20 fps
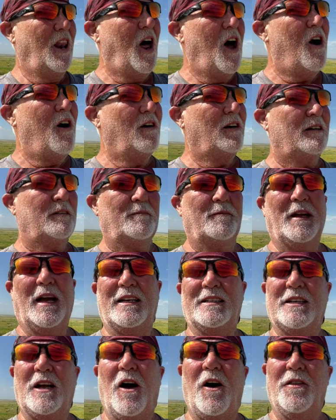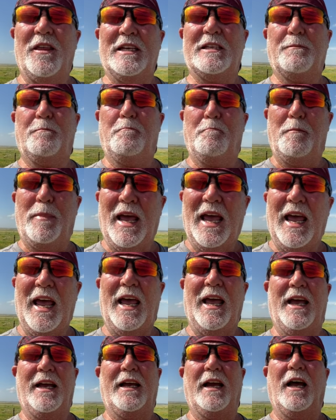long, I saw this
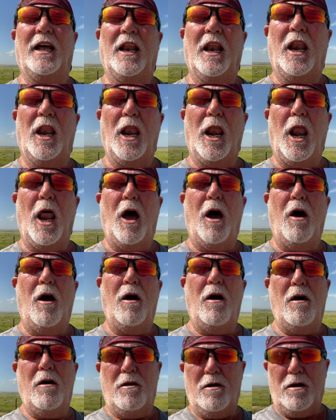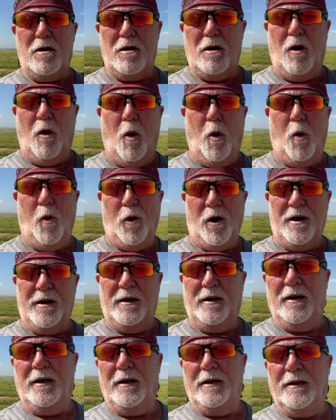big
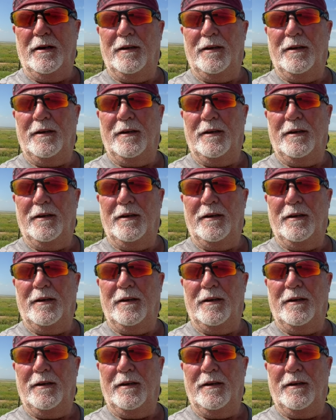longhorn